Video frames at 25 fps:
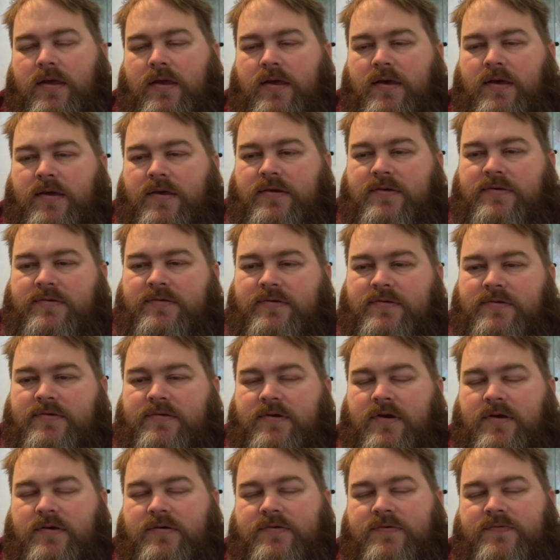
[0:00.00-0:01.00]
he's
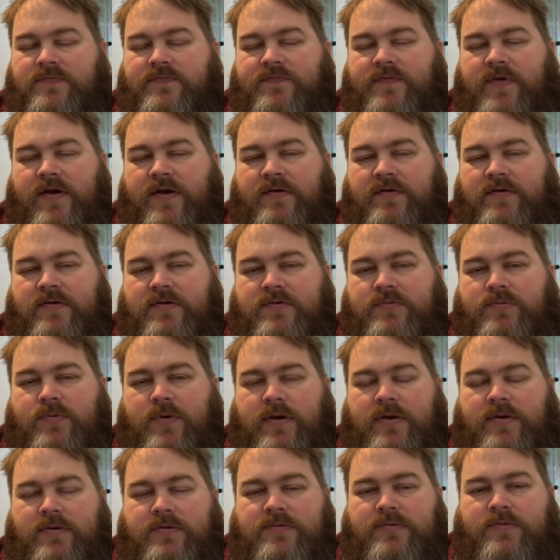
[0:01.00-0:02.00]
discussing various
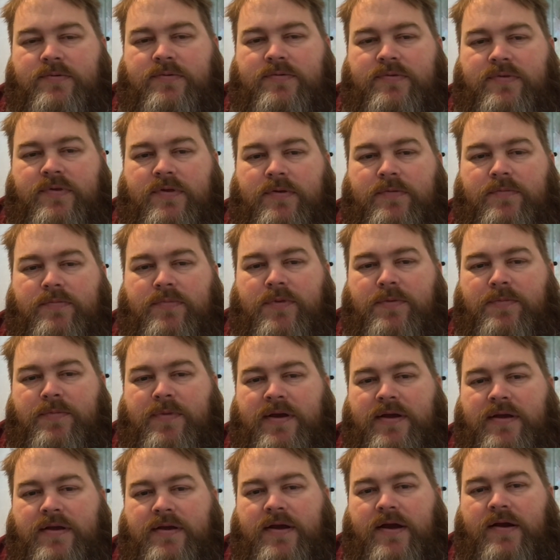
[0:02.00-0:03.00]
ways with the
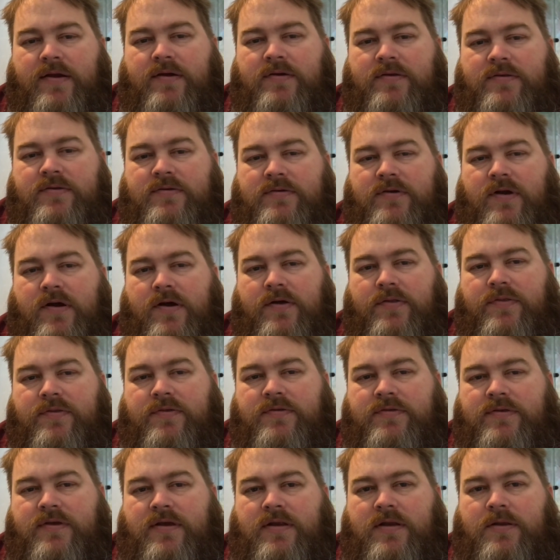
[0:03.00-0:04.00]
main character Arthur
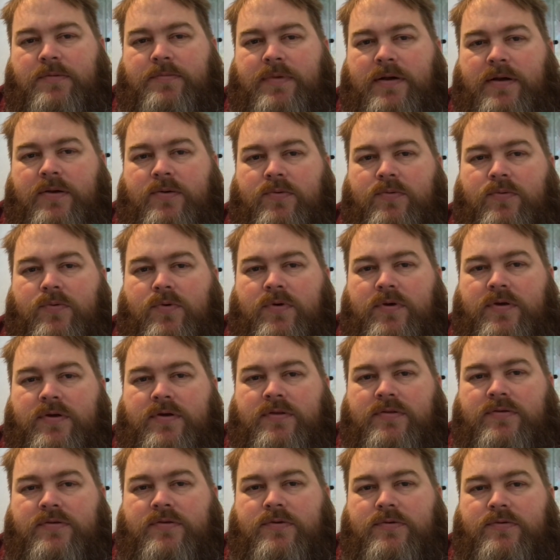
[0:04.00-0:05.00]
Dent about what he
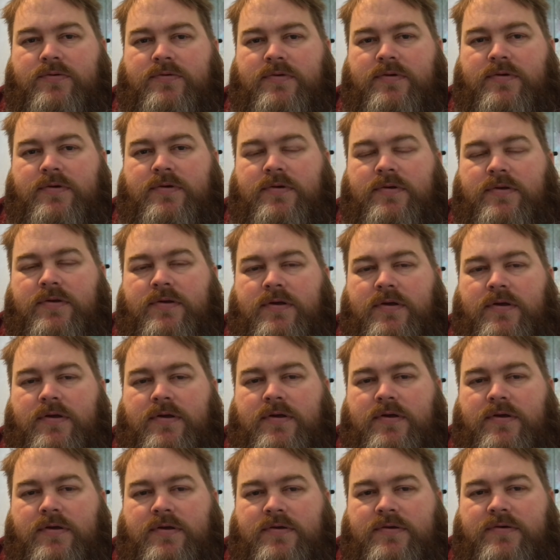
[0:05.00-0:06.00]
can do to
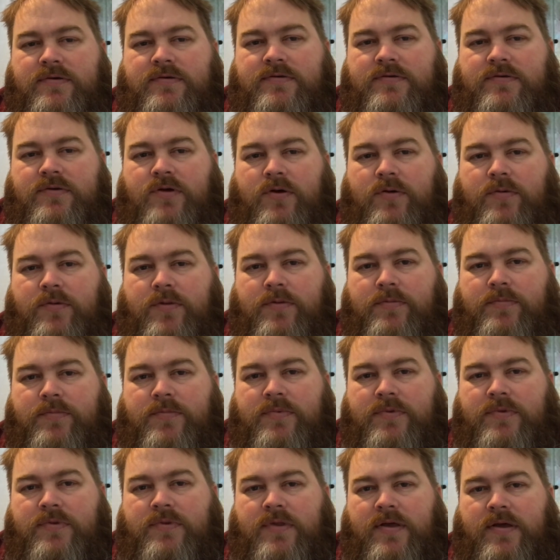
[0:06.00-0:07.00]
stop them
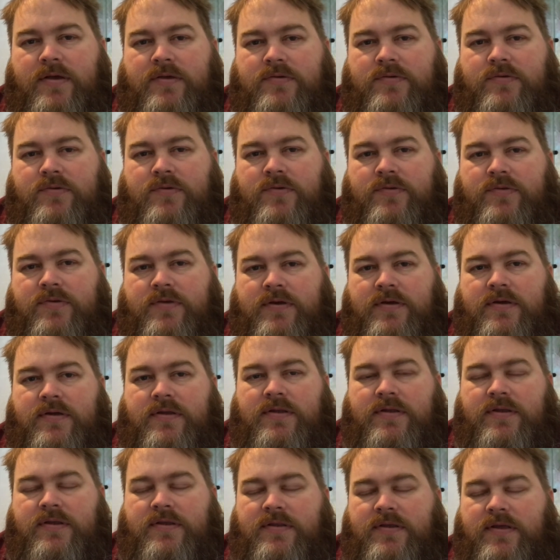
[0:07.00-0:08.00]
and that sort of thing.
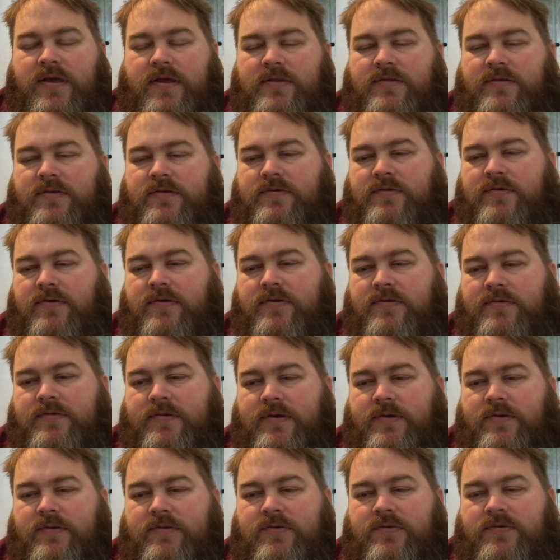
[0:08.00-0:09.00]
And in the end it turns
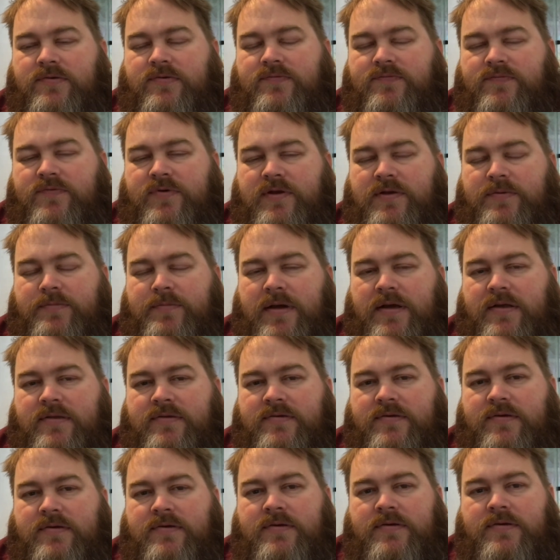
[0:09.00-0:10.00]
out it doesn't really
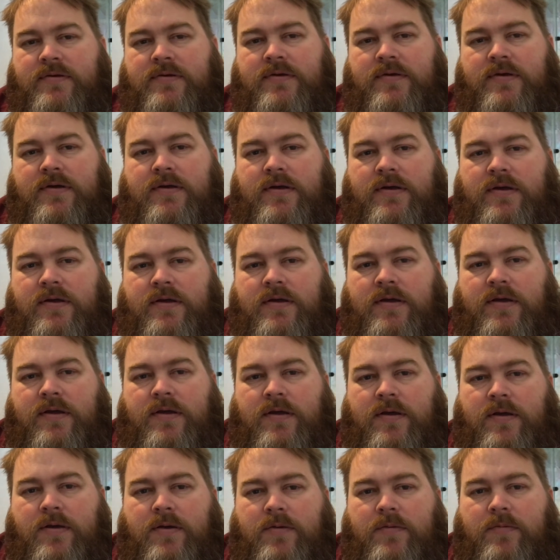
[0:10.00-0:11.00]
matter,
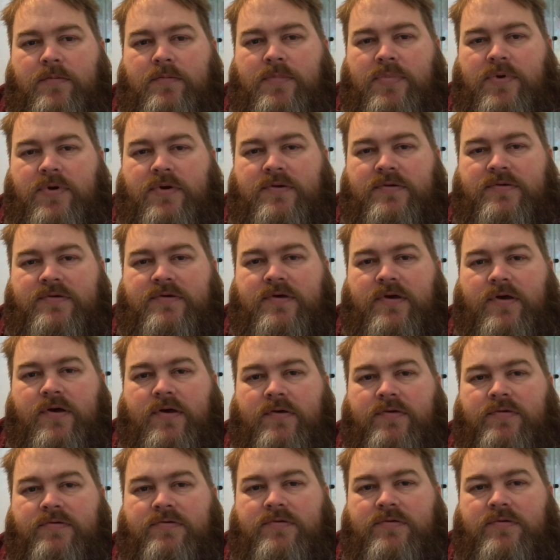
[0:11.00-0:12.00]
because the
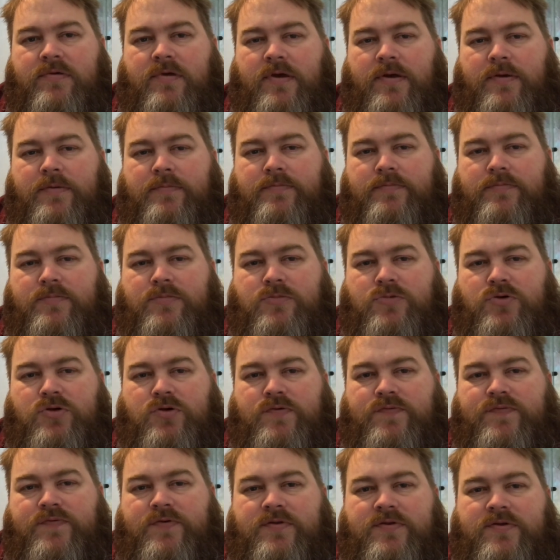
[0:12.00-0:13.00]
Earth's
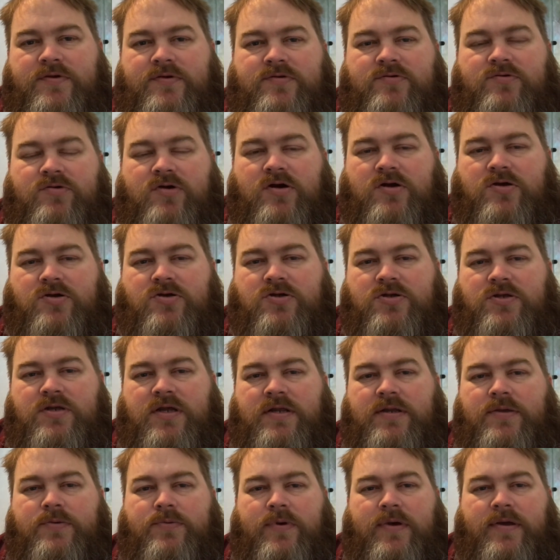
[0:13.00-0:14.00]
due for destruction
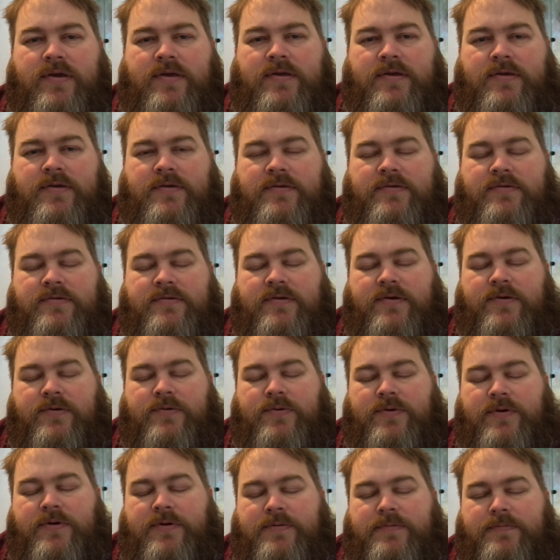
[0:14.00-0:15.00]
anyway.
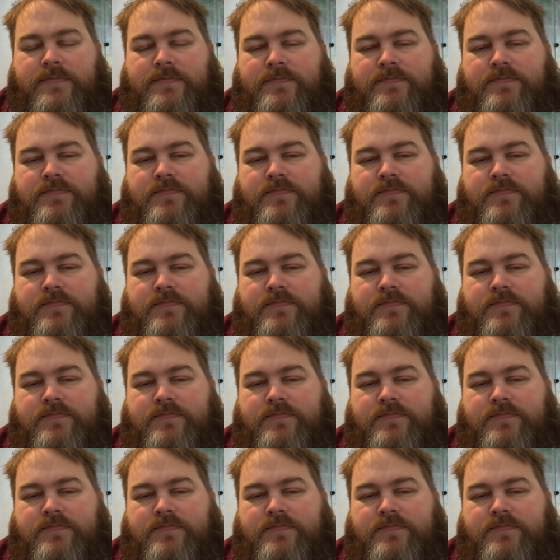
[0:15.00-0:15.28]
So